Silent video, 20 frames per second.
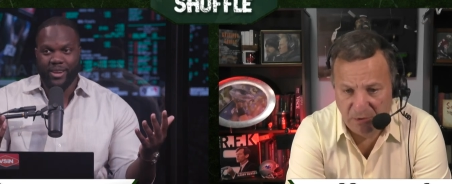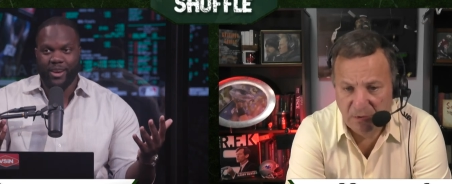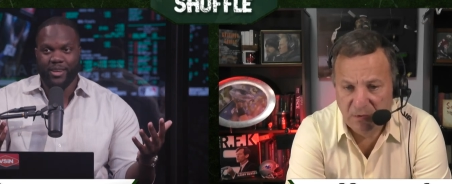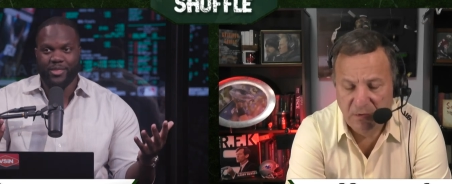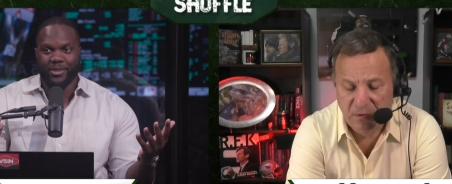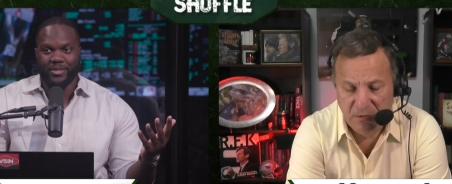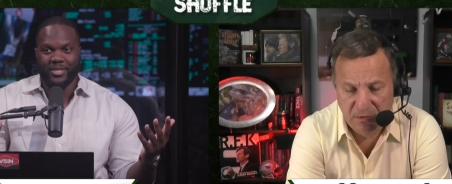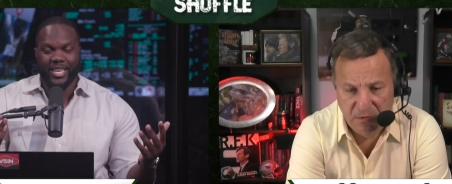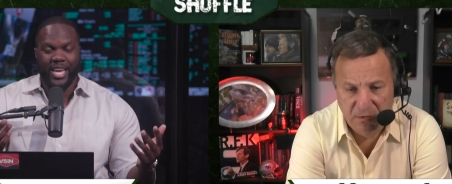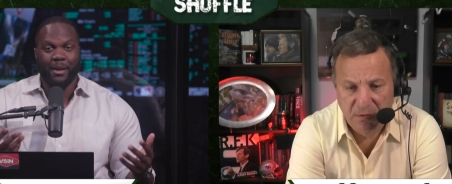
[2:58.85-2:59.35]
Speaker 1: all
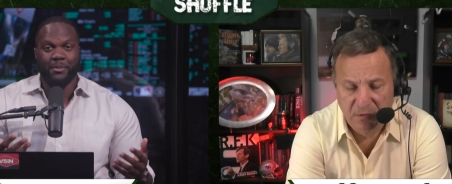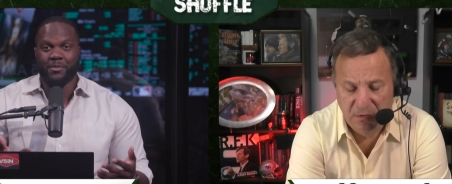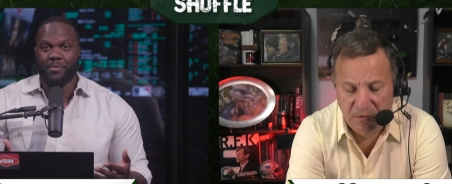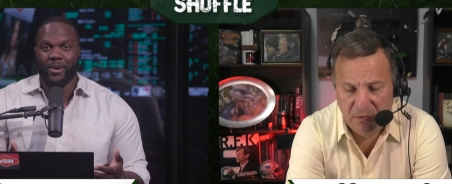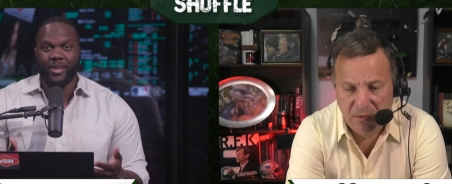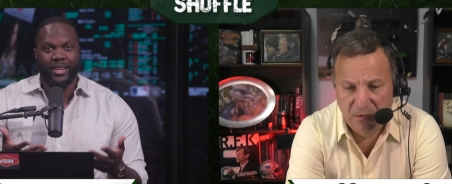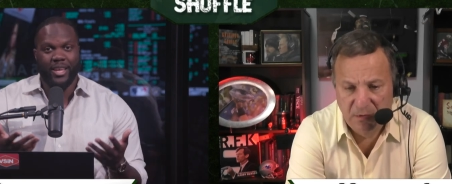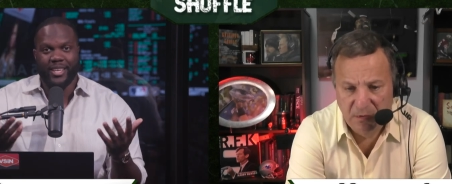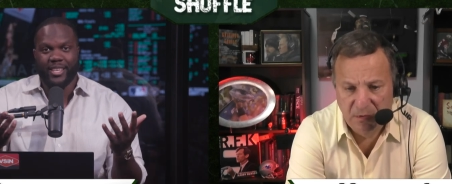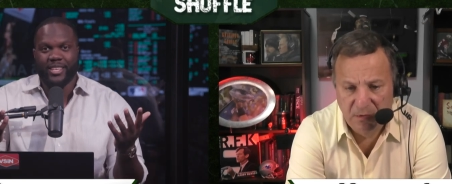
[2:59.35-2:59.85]
those games,
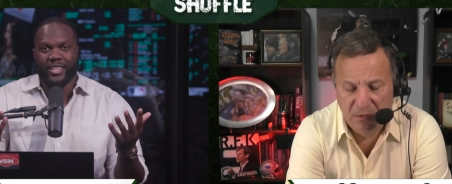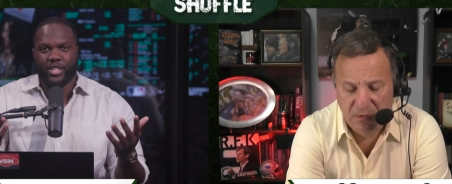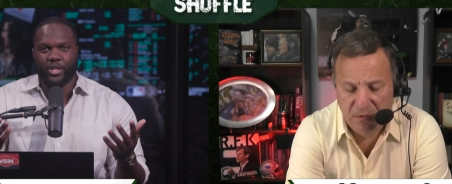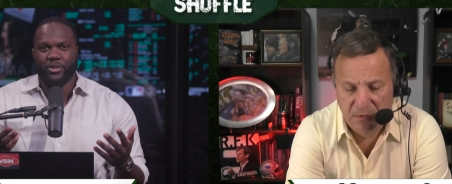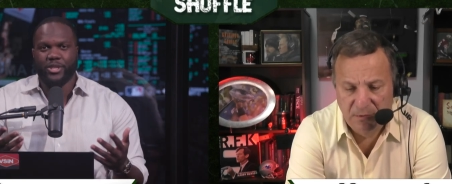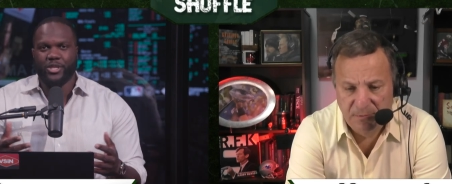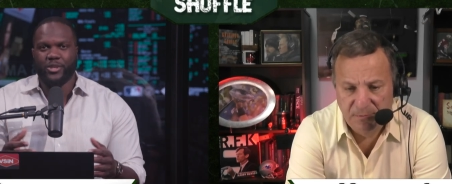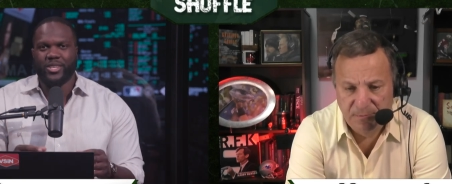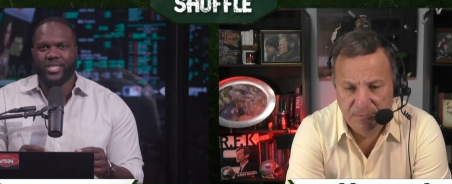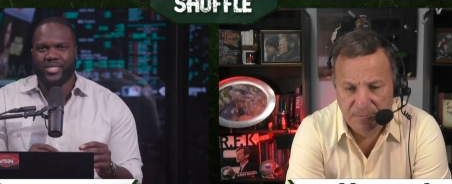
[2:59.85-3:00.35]
but like,
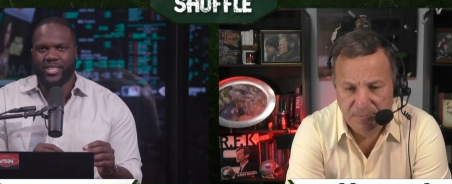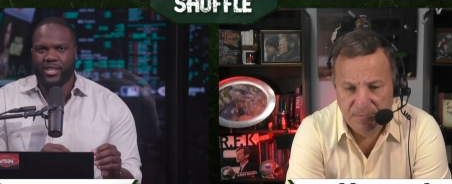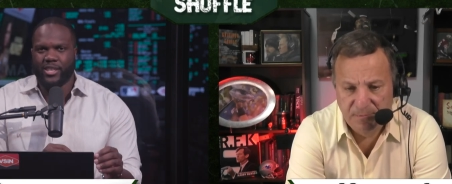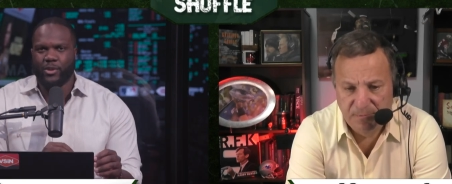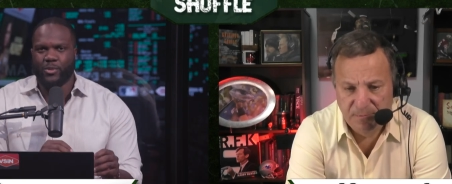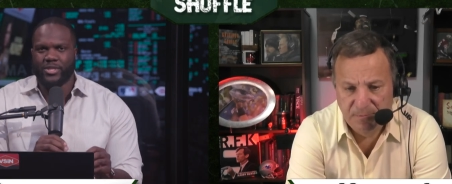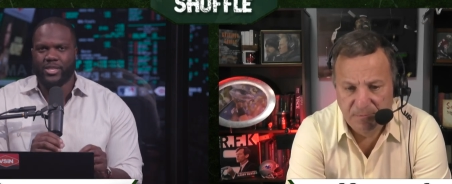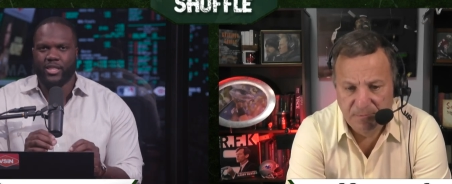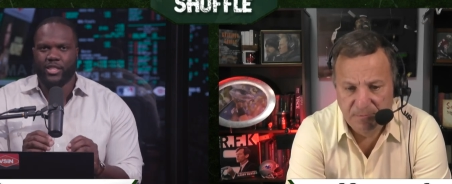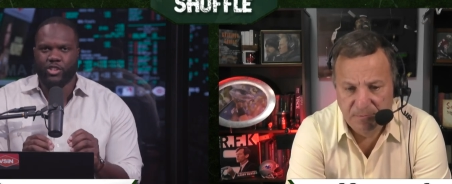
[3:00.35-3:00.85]
clearly you could tell he
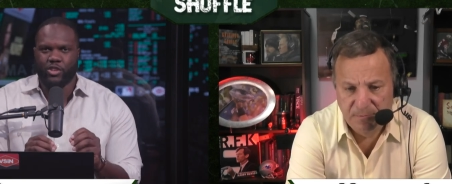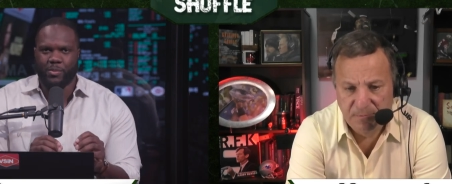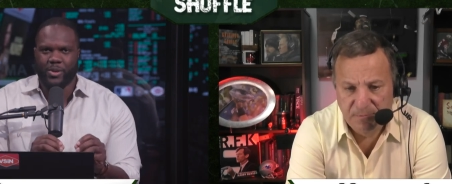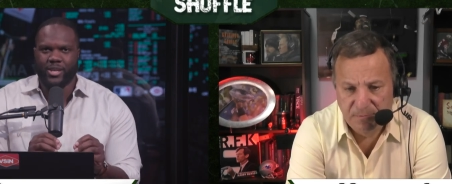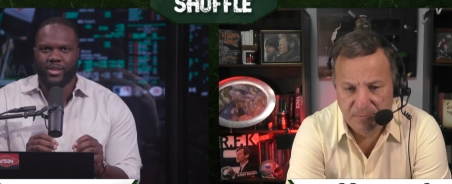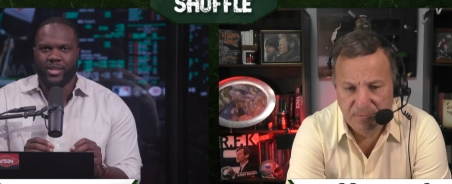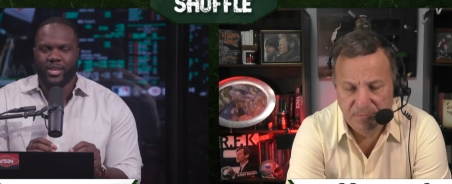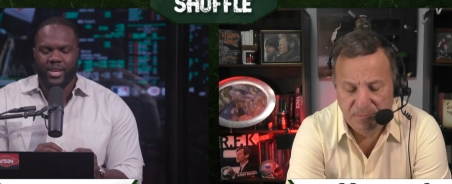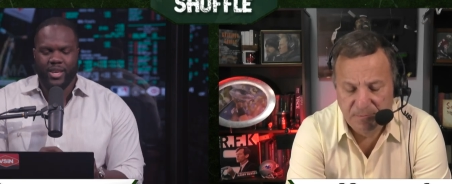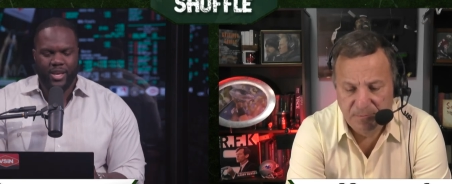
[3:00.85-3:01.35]
was a little
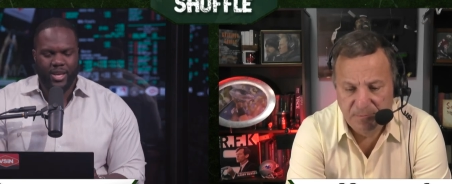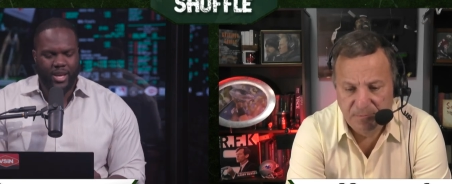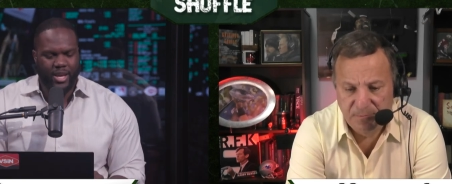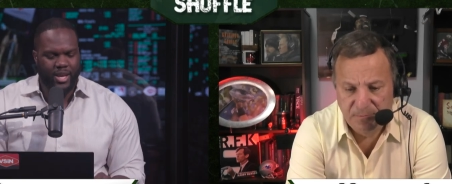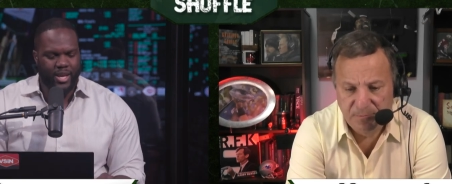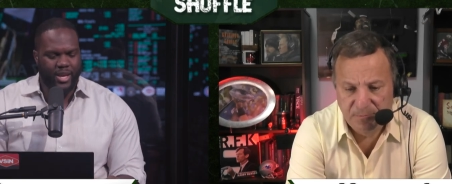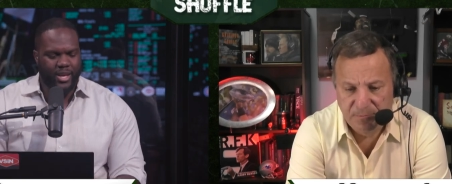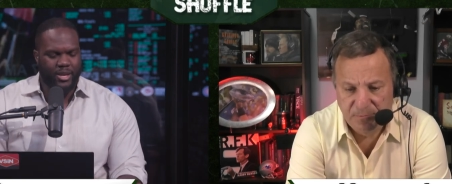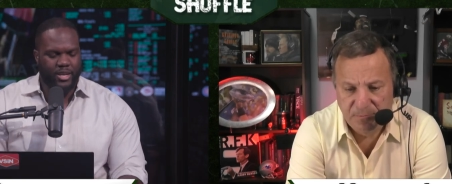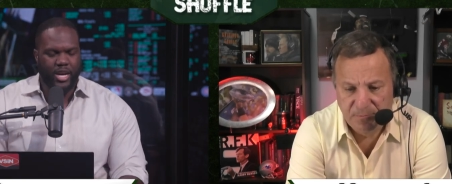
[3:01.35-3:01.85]
bit
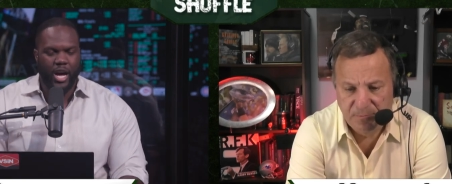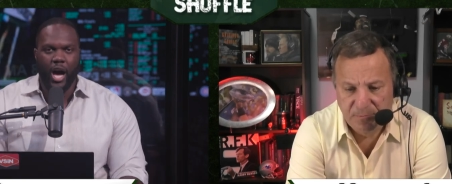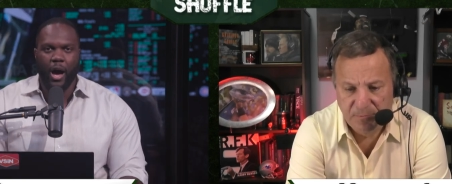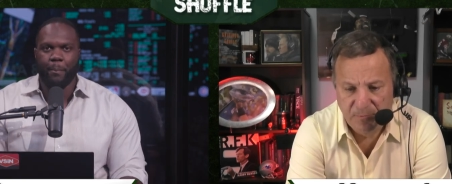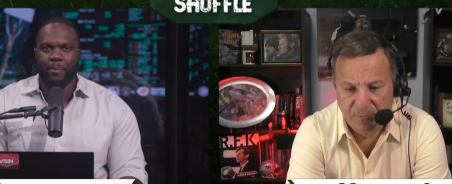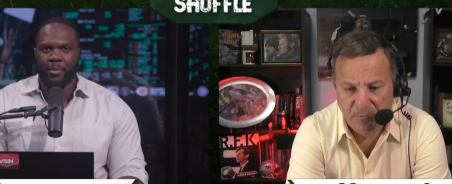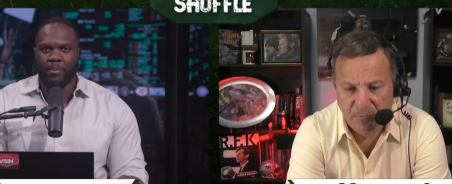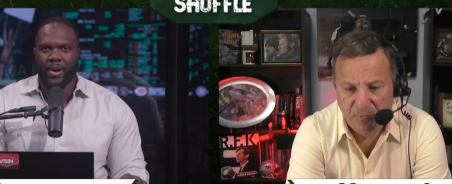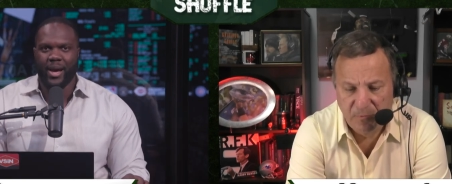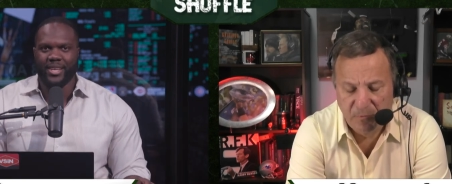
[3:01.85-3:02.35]
uh,
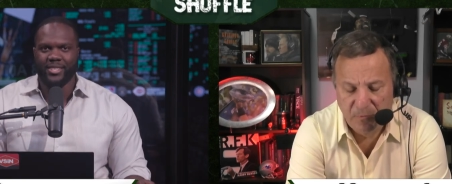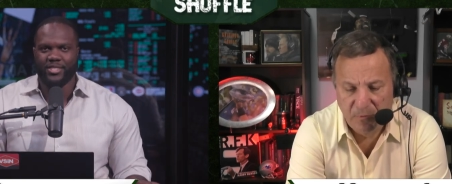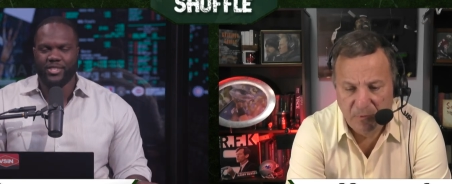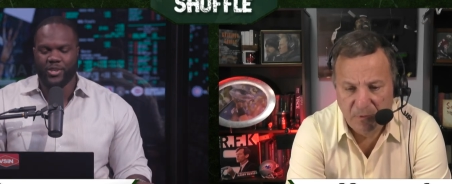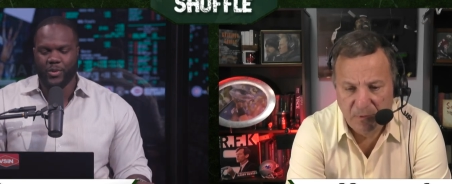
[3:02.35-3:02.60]
compromised